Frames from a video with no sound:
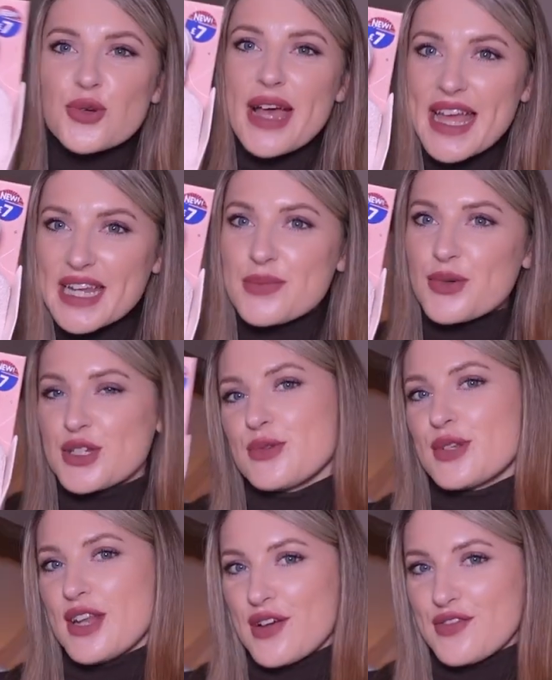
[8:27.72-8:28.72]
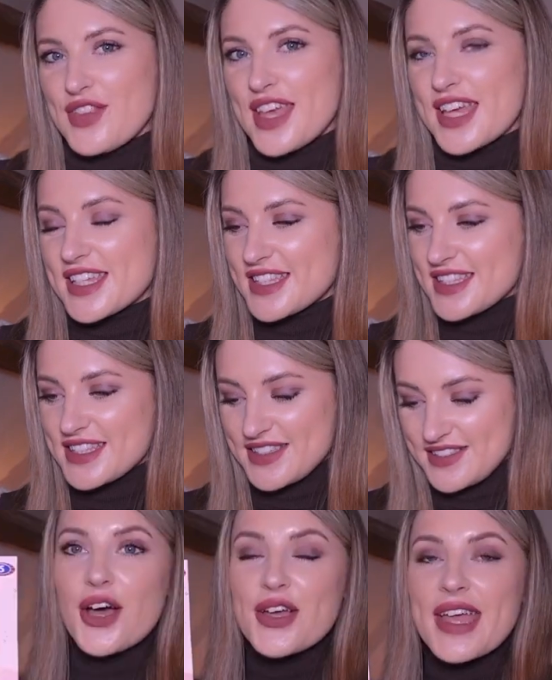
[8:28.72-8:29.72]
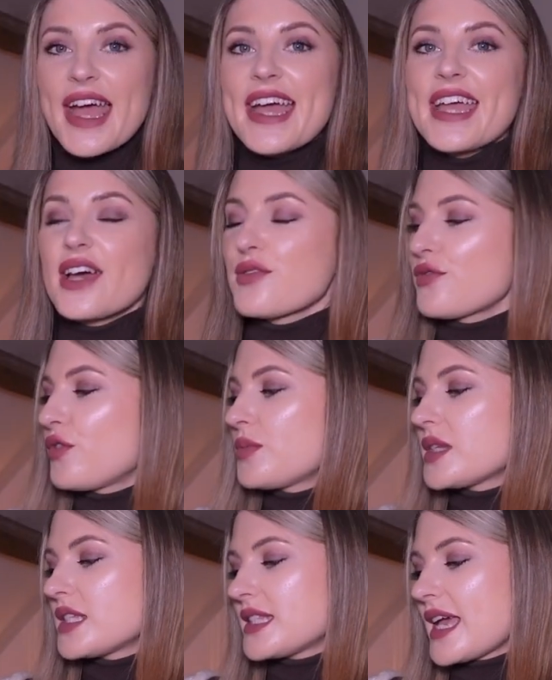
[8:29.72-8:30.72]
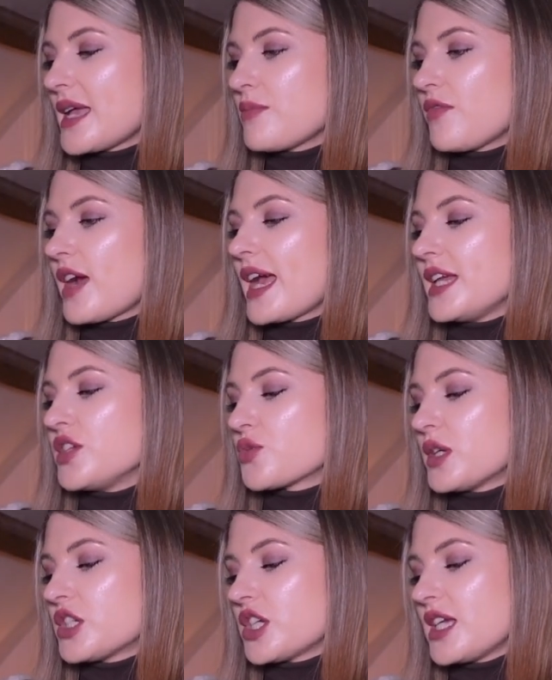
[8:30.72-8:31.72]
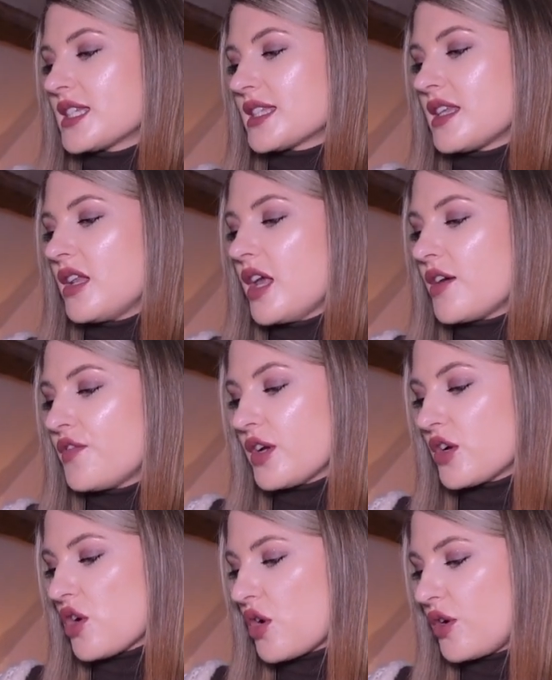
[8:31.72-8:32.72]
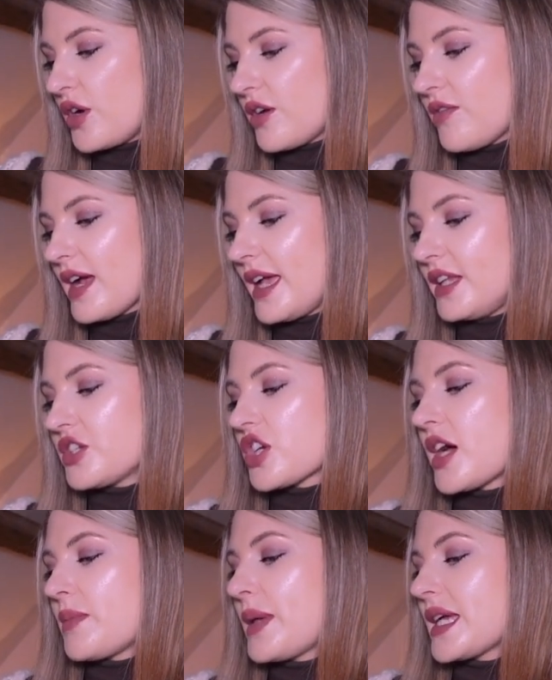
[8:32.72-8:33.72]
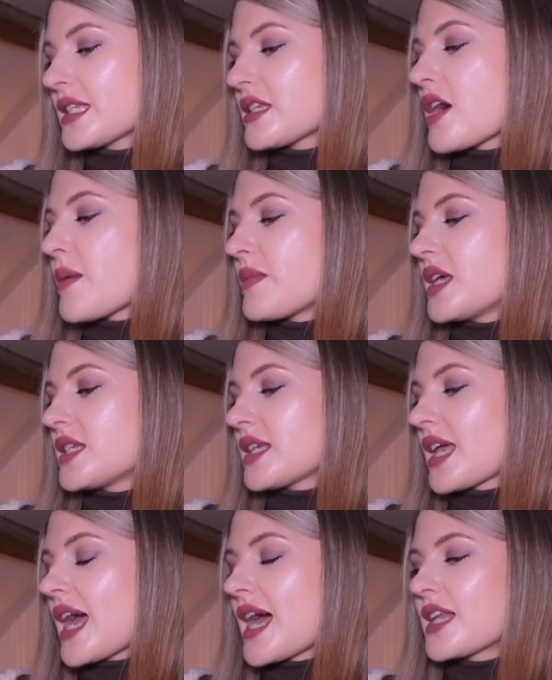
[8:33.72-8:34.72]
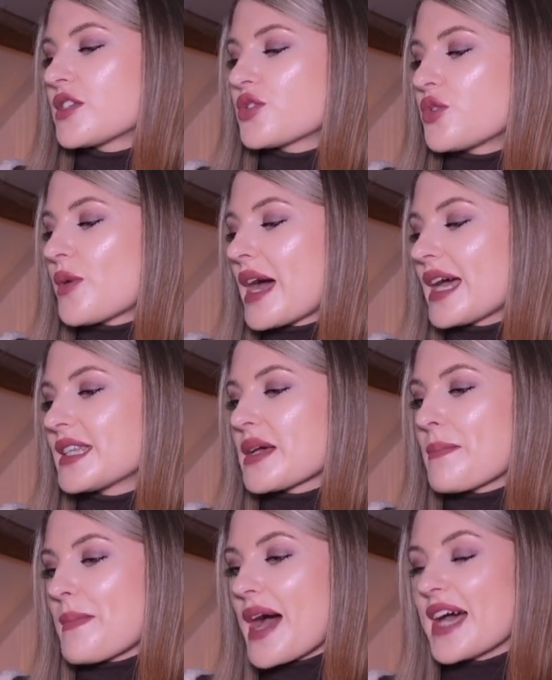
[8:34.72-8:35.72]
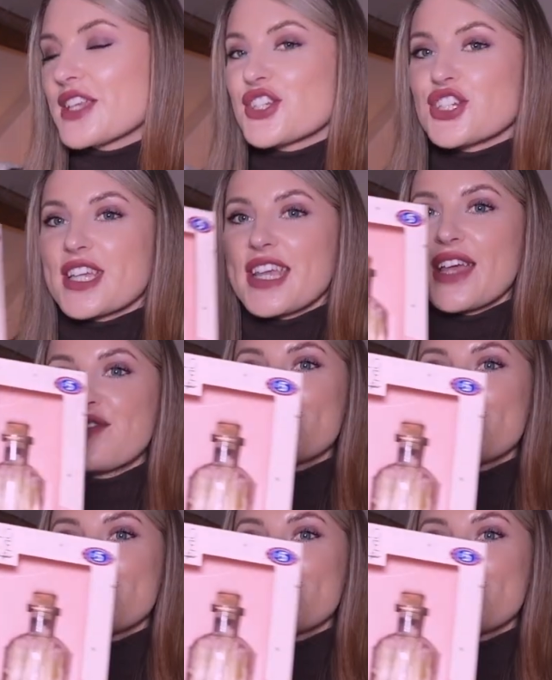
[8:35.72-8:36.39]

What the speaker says: anybody would love this. Okay, and from the same range, which is the Love and Conquer range, I picked up this candle and match gift